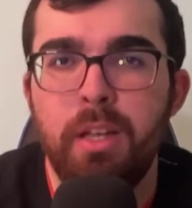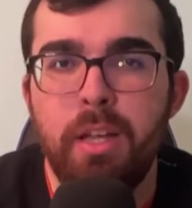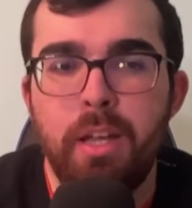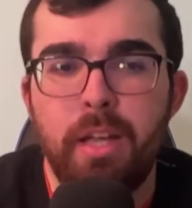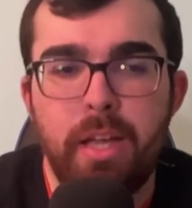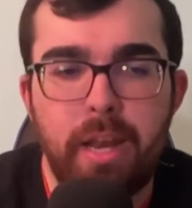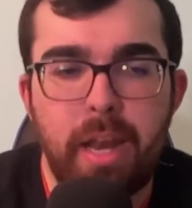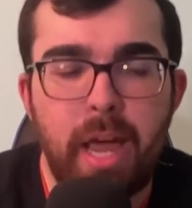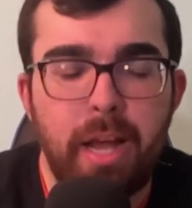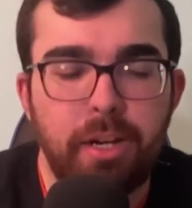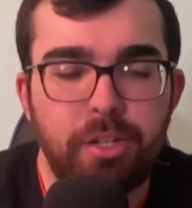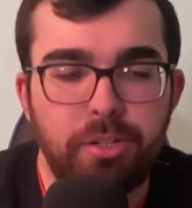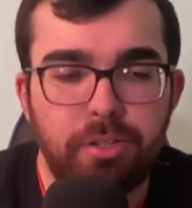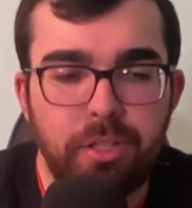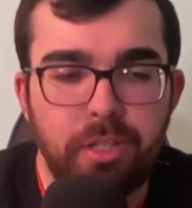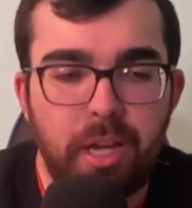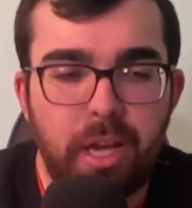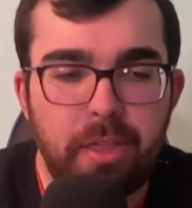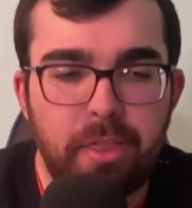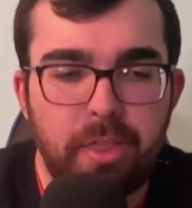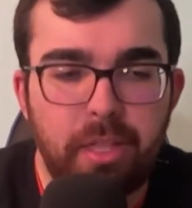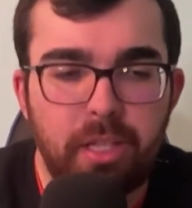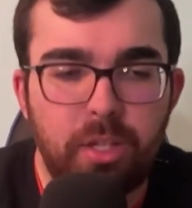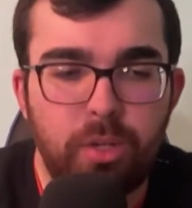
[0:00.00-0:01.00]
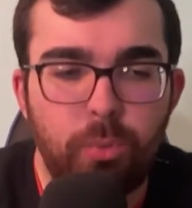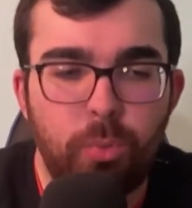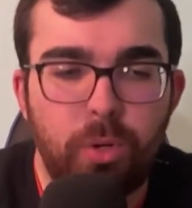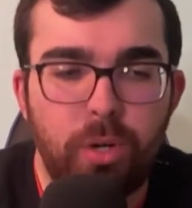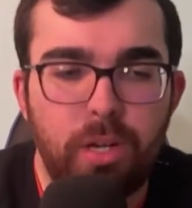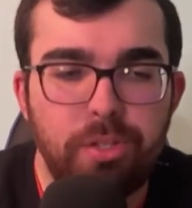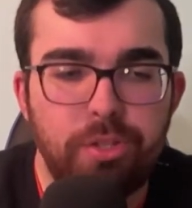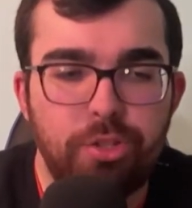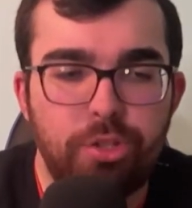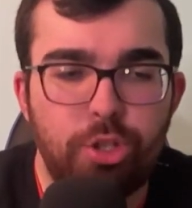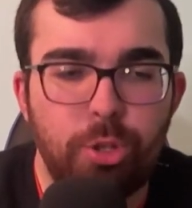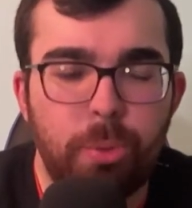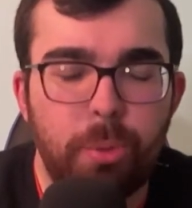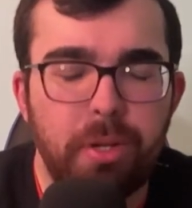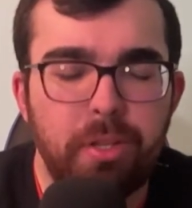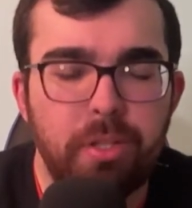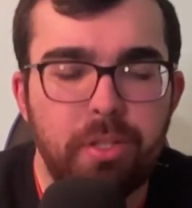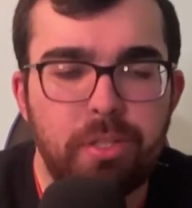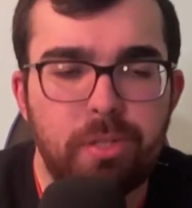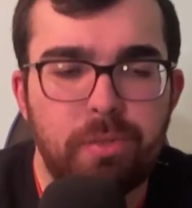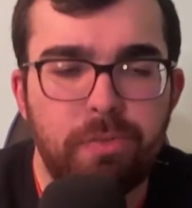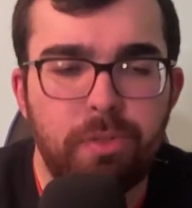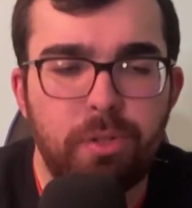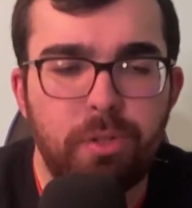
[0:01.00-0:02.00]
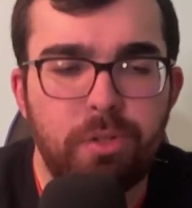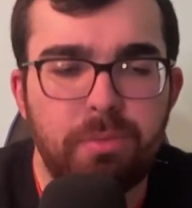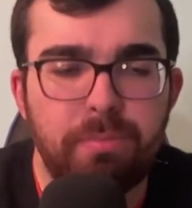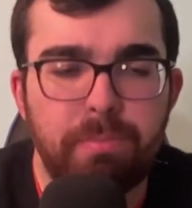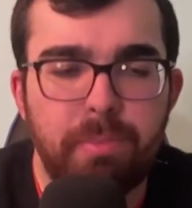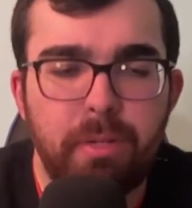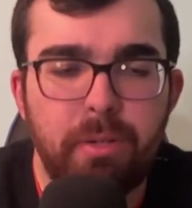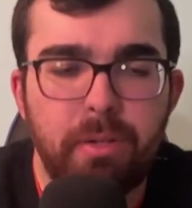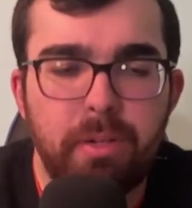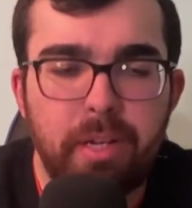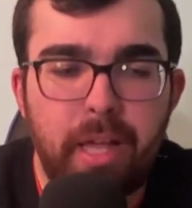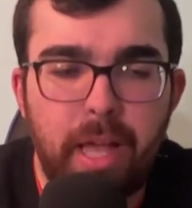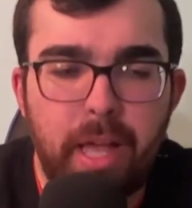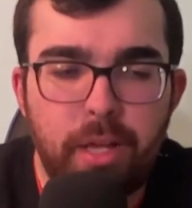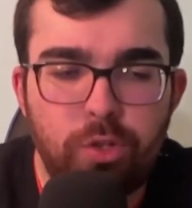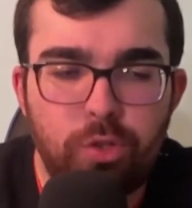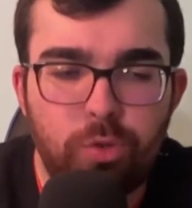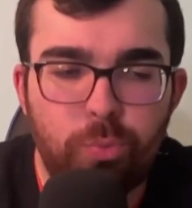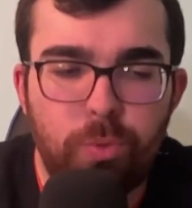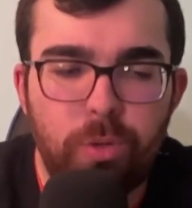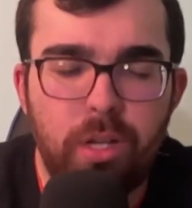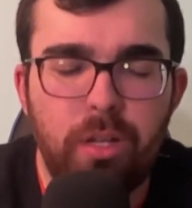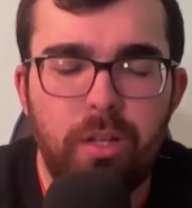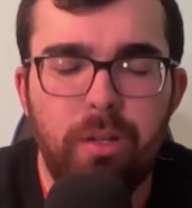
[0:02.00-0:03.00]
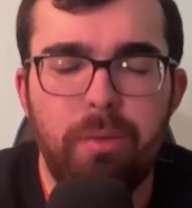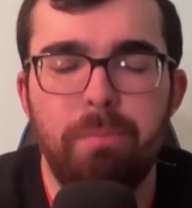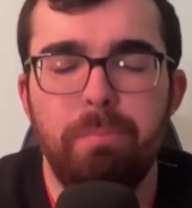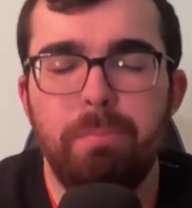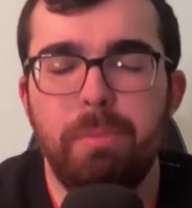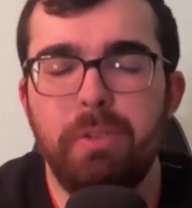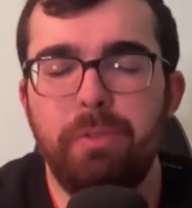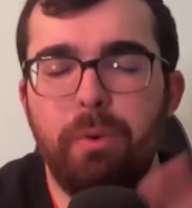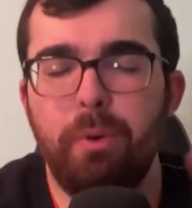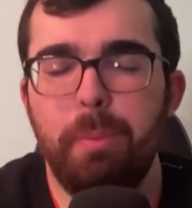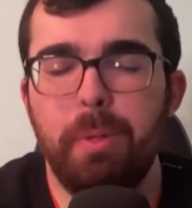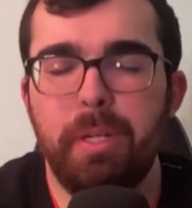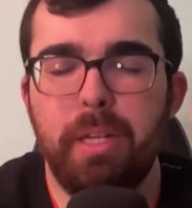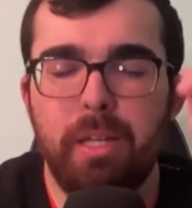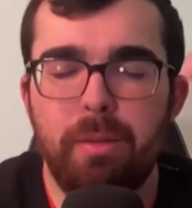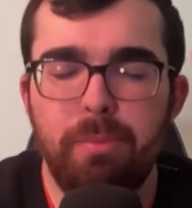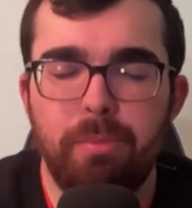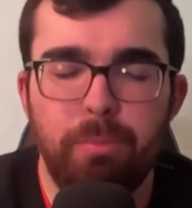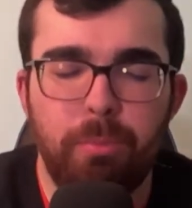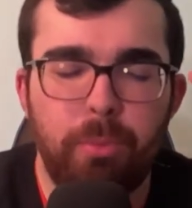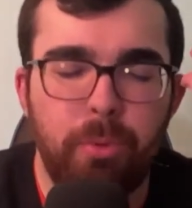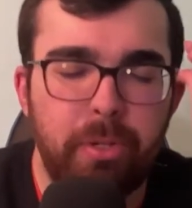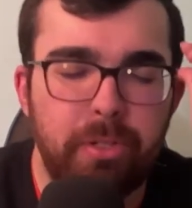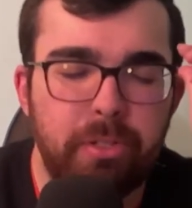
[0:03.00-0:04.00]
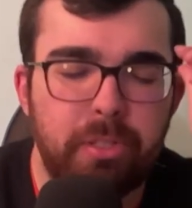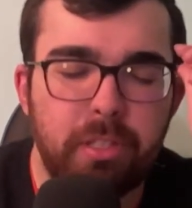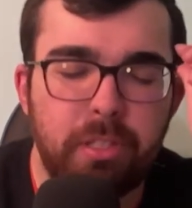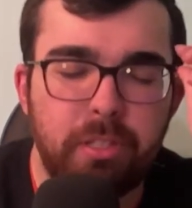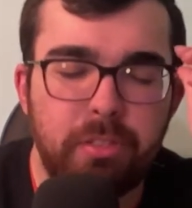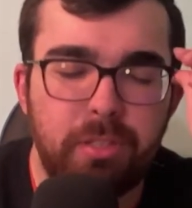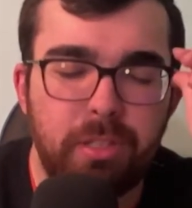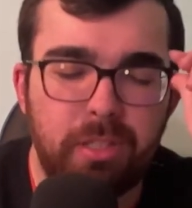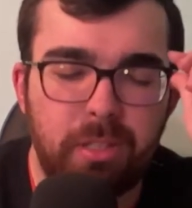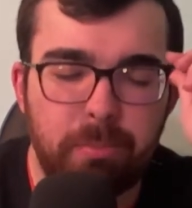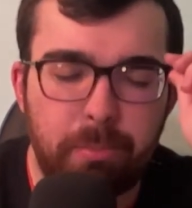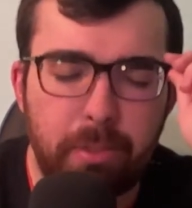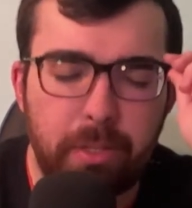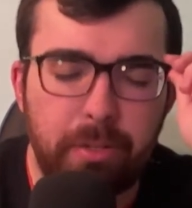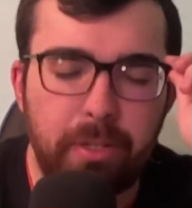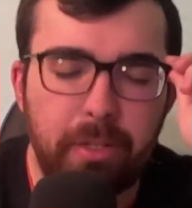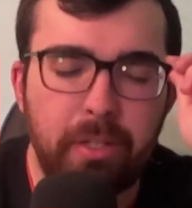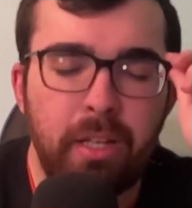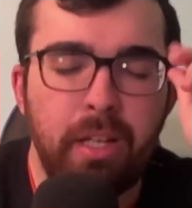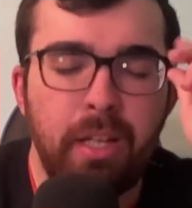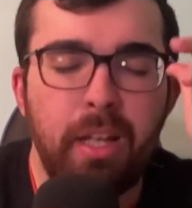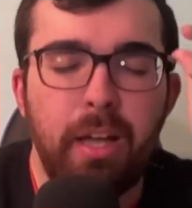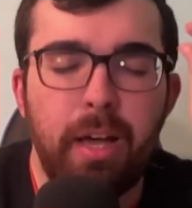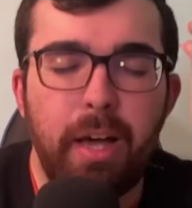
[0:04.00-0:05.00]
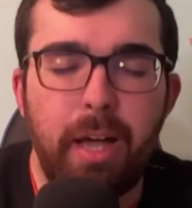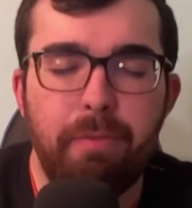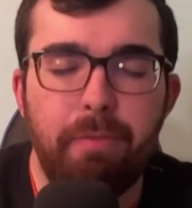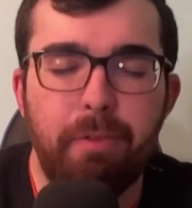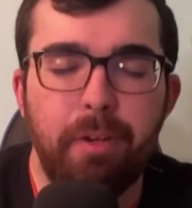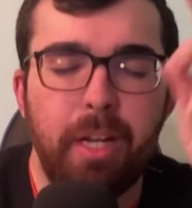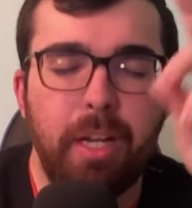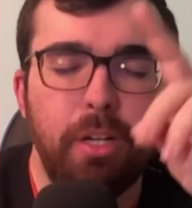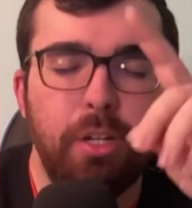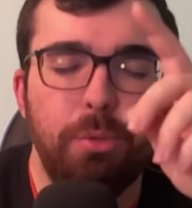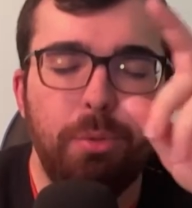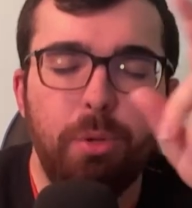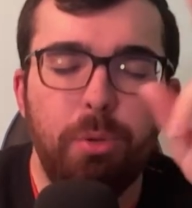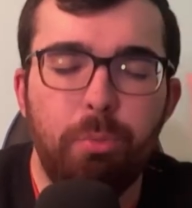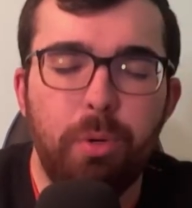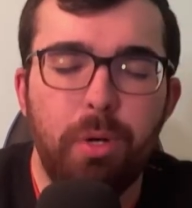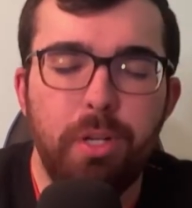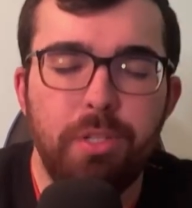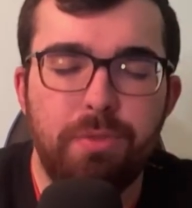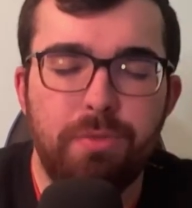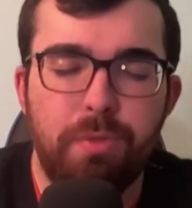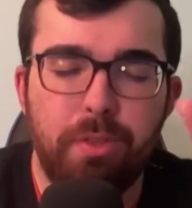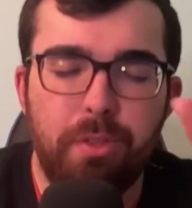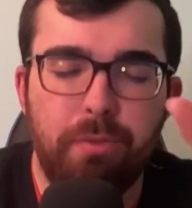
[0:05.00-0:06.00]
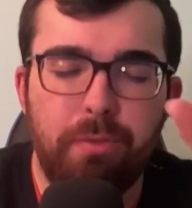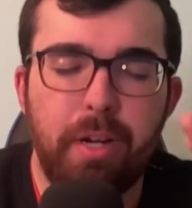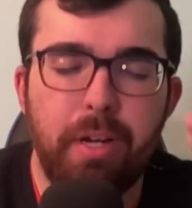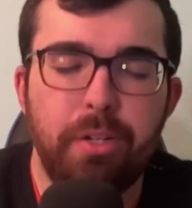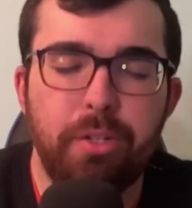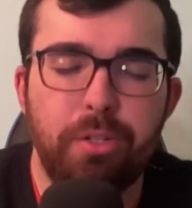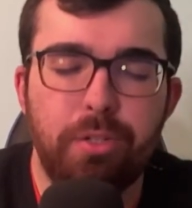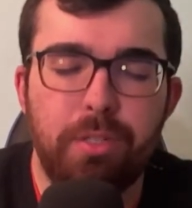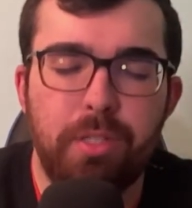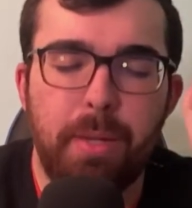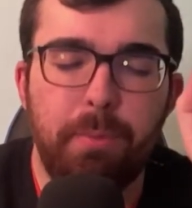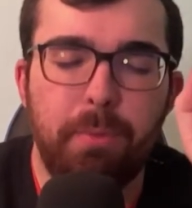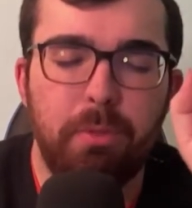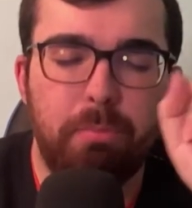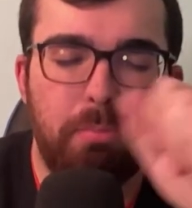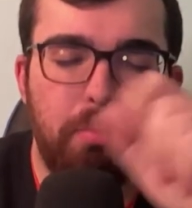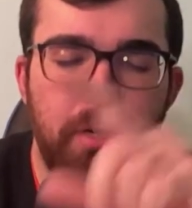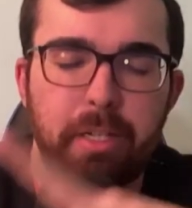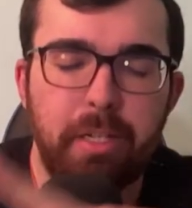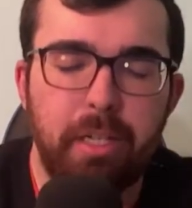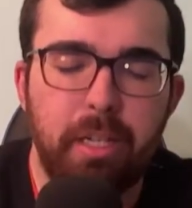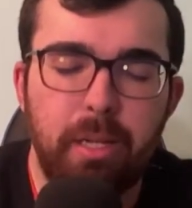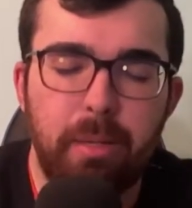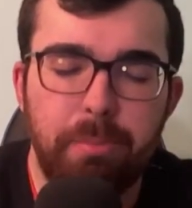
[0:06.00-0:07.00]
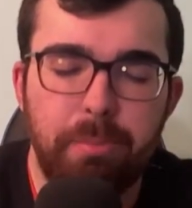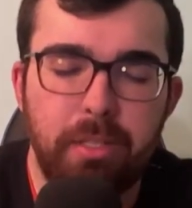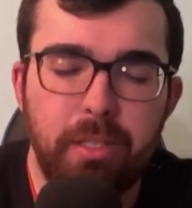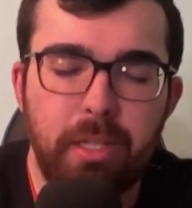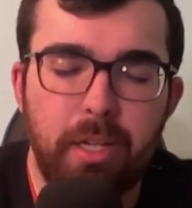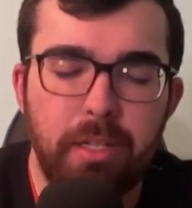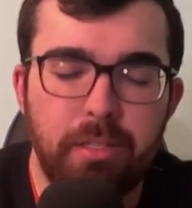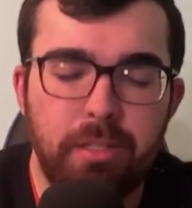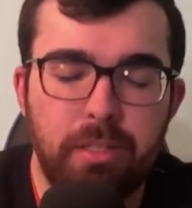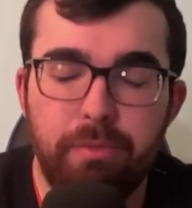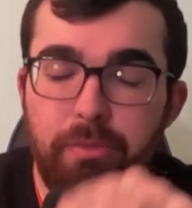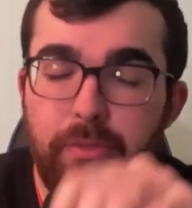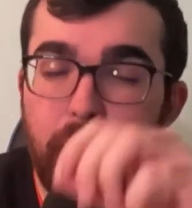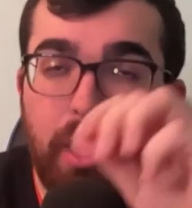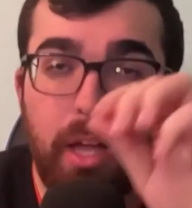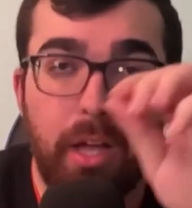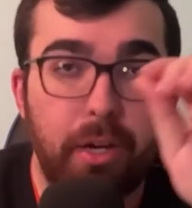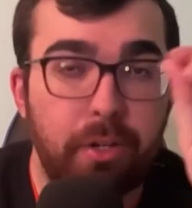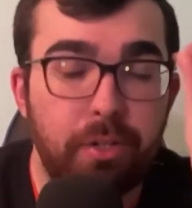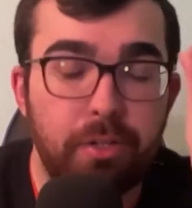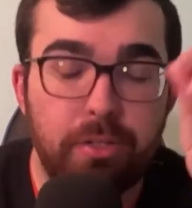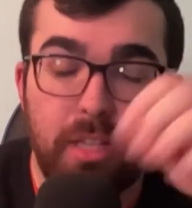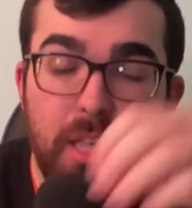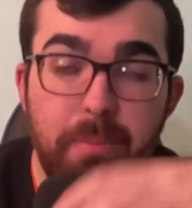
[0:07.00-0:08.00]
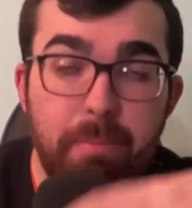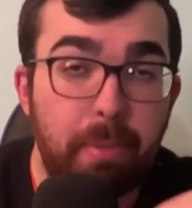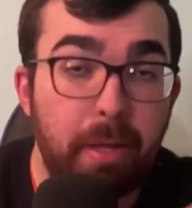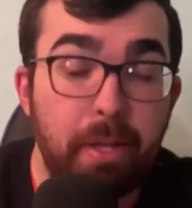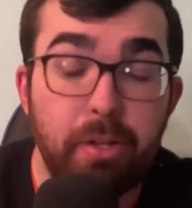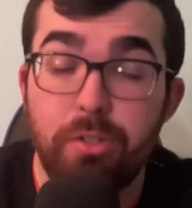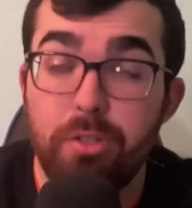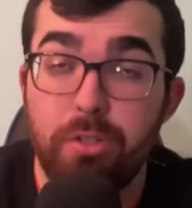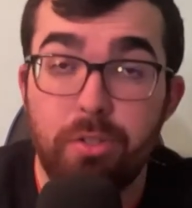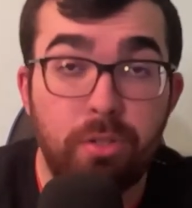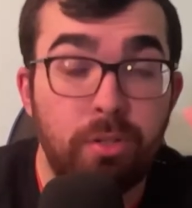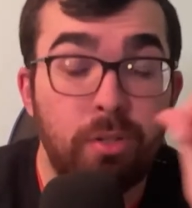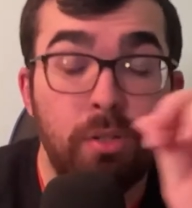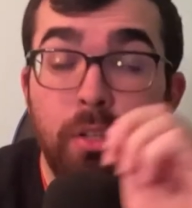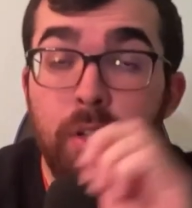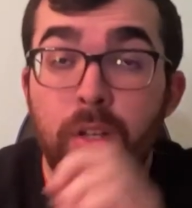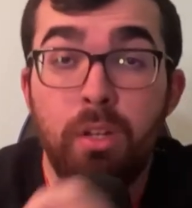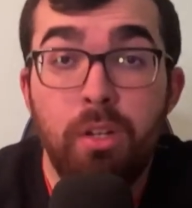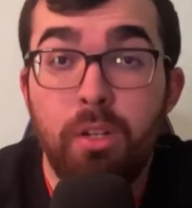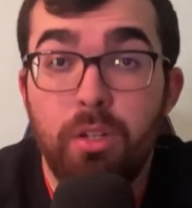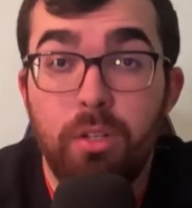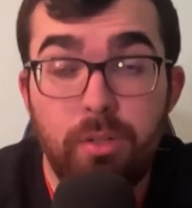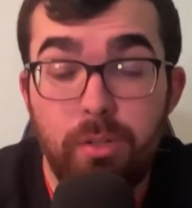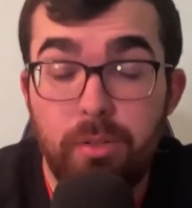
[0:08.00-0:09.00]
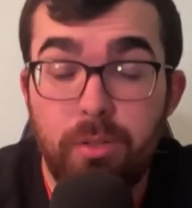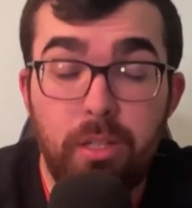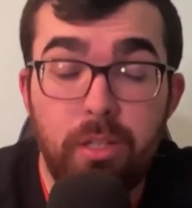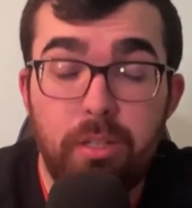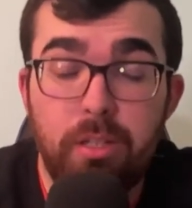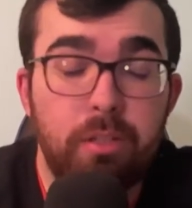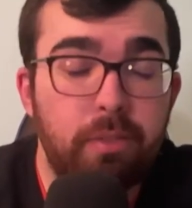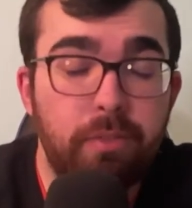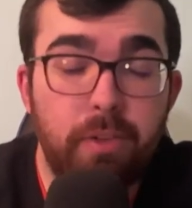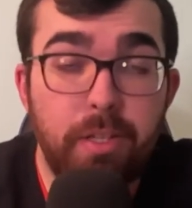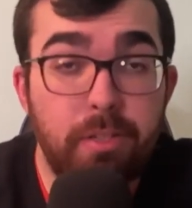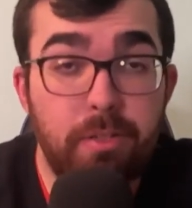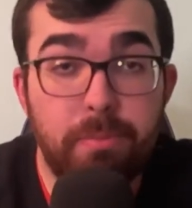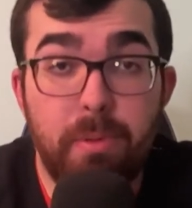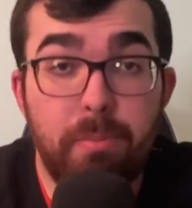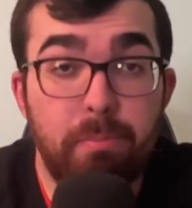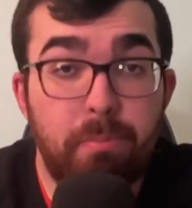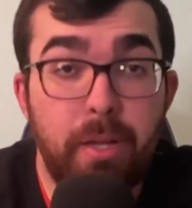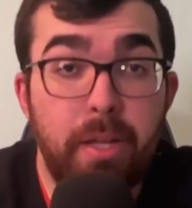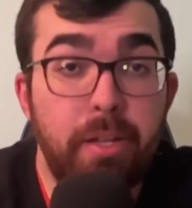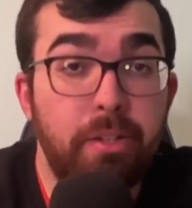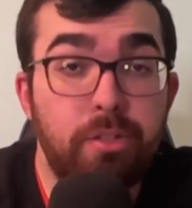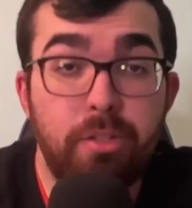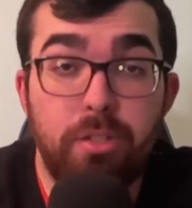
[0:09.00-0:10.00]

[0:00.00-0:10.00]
And actually, I think it was during this first period as well, before we get more into the second period, I forget who it was for the Rangers that was breaking up the ice. The Flyers, they pinched, the defenseman pitched,